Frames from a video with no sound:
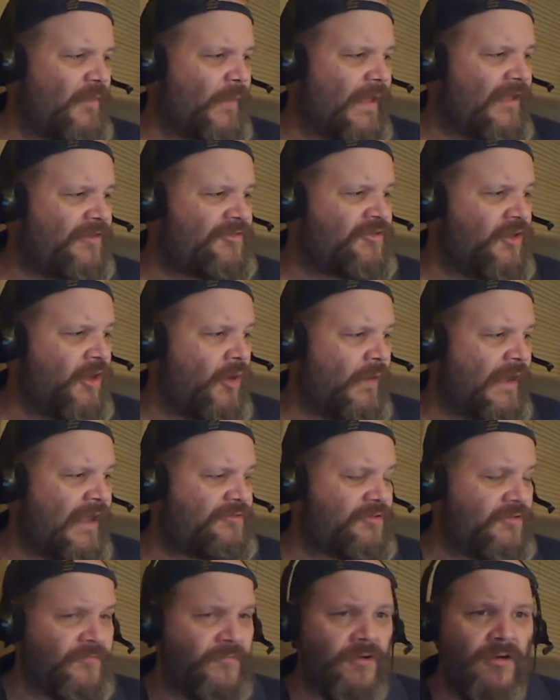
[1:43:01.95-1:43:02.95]
way, has no
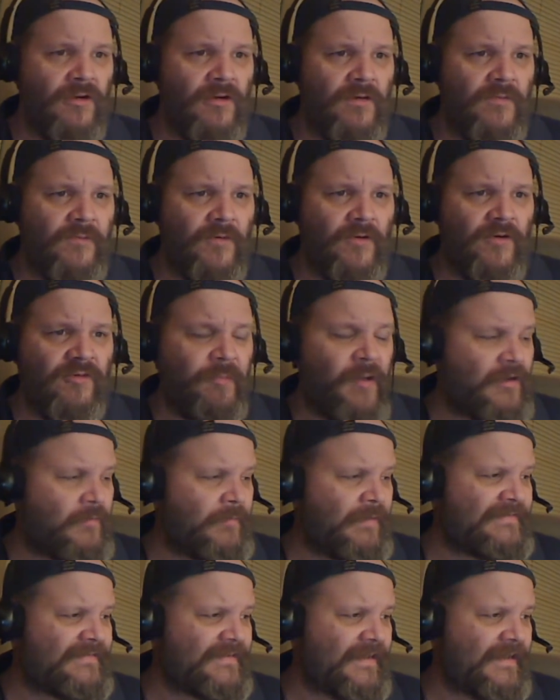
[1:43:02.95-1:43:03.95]
answer for
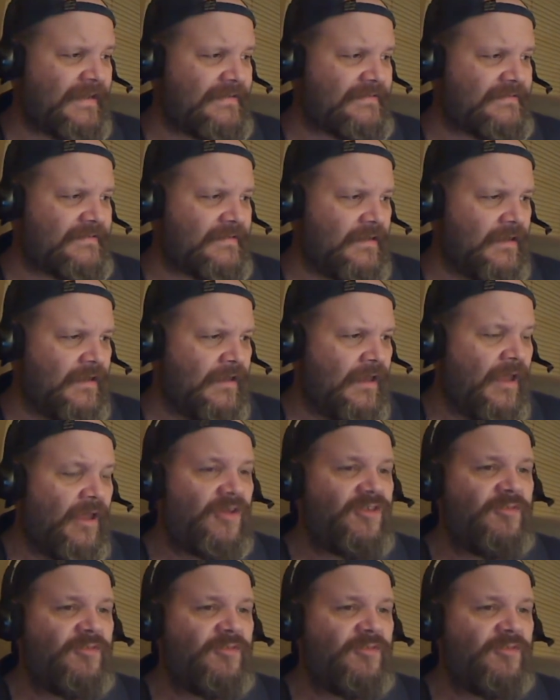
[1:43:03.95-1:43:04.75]
Spider-Man's kicks. Nope.